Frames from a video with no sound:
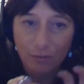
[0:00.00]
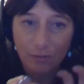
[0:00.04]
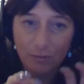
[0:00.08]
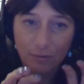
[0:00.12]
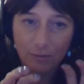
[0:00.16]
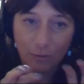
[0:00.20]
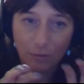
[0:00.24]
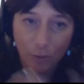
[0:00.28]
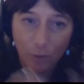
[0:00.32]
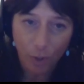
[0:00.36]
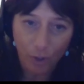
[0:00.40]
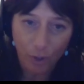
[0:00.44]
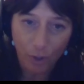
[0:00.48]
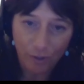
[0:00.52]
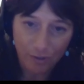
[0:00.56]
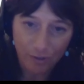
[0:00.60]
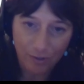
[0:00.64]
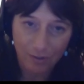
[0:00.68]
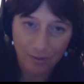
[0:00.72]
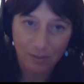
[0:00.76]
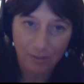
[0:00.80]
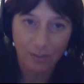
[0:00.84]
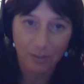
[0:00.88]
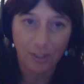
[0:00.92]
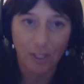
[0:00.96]

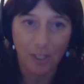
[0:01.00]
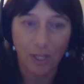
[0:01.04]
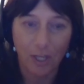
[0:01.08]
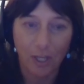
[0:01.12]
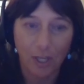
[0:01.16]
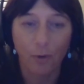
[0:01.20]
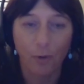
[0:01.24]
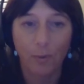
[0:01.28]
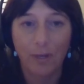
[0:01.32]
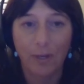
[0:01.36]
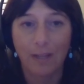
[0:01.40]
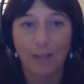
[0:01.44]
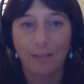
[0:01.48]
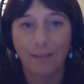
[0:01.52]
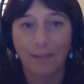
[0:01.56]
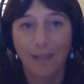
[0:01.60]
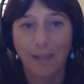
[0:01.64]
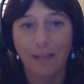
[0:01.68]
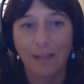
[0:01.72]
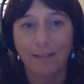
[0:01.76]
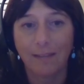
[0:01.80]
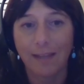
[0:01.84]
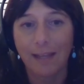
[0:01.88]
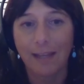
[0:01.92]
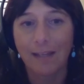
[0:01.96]
looks you know and I
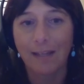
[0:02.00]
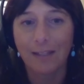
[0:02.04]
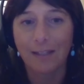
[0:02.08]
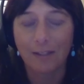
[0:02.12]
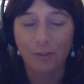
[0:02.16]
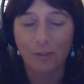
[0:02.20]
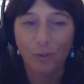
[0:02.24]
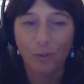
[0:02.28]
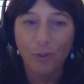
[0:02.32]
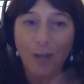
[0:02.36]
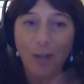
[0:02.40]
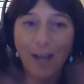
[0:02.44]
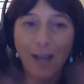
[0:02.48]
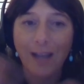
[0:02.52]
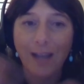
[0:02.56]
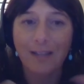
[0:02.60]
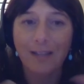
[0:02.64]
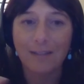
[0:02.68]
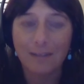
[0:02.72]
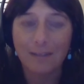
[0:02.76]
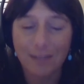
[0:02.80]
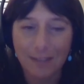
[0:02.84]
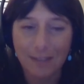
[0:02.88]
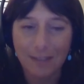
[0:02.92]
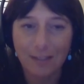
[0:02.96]
think that you guys
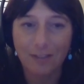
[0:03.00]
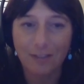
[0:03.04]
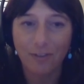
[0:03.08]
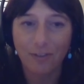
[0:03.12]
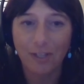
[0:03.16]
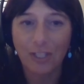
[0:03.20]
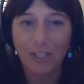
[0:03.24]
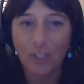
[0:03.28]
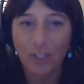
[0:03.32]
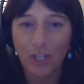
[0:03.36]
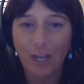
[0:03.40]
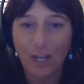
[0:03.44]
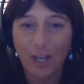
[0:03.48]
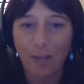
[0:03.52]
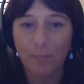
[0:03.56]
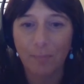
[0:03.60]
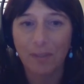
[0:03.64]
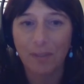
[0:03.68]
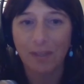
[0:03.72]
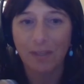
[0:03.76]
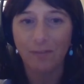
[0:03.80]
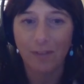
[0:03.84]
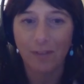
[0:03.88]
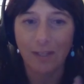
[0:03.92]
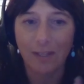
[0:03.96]
did a great job
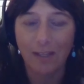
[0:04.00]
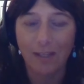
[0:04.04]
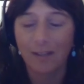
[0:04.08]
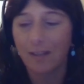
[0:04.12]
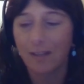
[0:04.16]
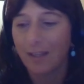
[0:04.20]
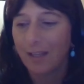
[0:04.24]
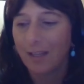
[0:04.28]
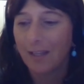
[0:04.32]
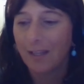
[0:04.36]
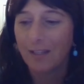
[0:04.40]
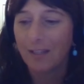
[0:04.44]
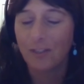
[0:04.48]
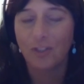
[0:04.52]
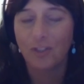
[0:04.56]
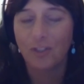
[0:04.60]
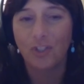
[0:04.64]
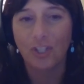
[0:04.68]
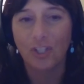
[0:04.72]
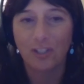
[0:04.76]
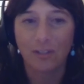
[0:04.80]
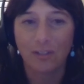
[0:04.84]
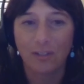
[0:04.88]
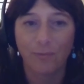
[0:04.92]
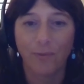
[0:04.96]
giving it
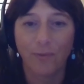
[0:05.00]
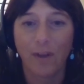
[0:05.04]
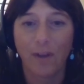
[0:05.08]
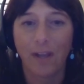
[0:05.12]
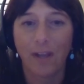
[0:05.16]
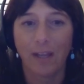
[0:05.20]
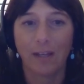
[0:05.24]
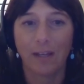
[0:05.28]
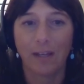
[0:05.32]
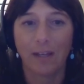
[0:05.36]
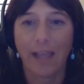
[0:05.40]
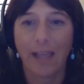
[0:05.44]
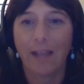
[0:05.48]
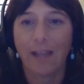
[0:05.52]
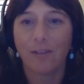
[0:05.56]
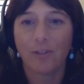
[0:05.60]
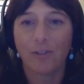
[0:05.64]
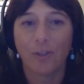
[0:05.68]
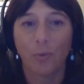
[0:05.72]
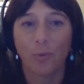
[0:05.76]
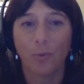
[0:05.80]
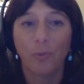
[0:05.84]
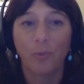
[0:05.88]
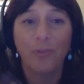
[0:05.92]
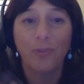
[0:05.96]
justifying that
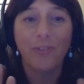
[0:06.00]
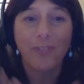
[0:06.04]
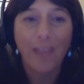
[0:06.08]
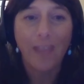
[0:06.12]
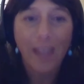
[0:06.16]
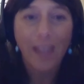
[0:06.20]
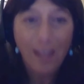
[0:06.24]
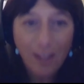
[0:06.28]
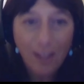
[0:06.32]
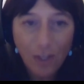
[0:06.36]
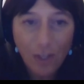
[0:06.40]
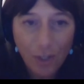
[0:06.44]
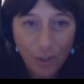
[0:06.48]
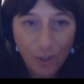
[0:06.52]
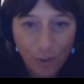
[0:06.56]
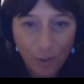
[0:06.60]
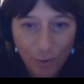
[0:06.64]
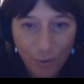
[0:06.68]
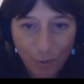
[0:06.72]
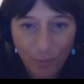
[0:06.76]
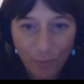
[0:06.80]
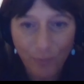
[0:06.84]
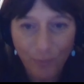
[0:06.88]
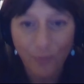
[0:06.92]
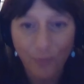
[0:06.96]
so thank
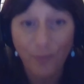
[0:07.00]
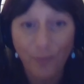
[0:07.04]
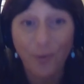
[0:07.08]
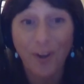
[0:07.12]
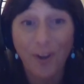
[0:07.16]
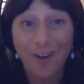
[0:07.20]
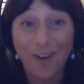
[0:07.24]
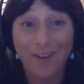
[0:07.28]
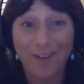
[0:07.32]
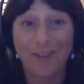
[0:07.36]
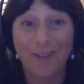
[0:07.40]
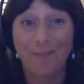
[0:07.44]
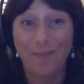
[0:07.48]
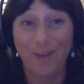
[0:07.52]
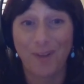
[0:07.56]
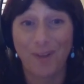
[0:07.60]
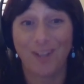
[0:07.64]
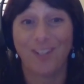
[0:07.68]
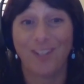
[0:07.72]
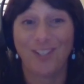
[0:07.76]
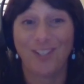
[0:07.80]
you very much